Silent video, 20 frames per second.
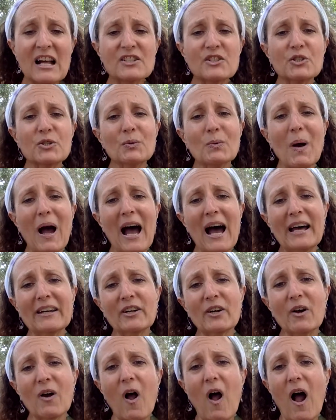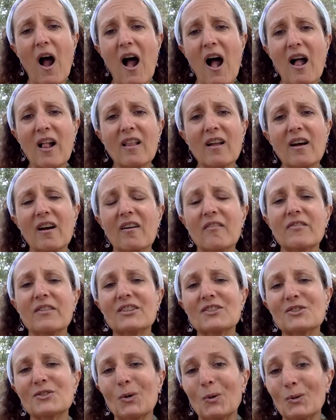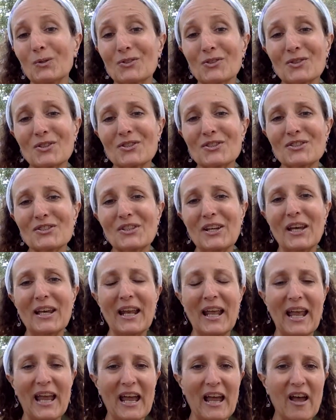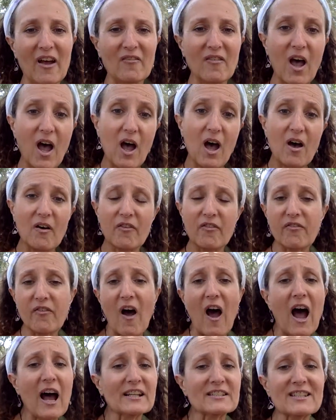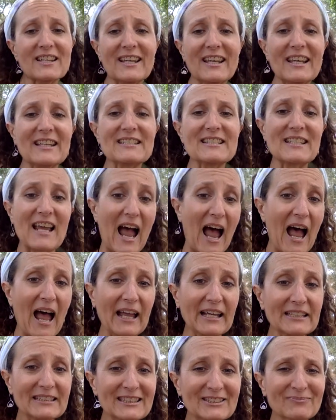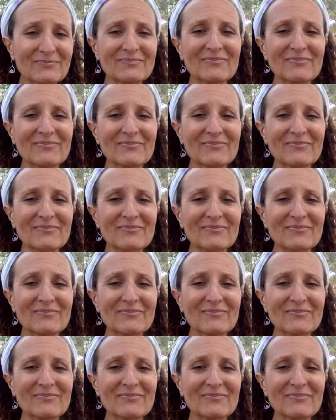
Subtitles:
to honor all of the soldiers that have fought and died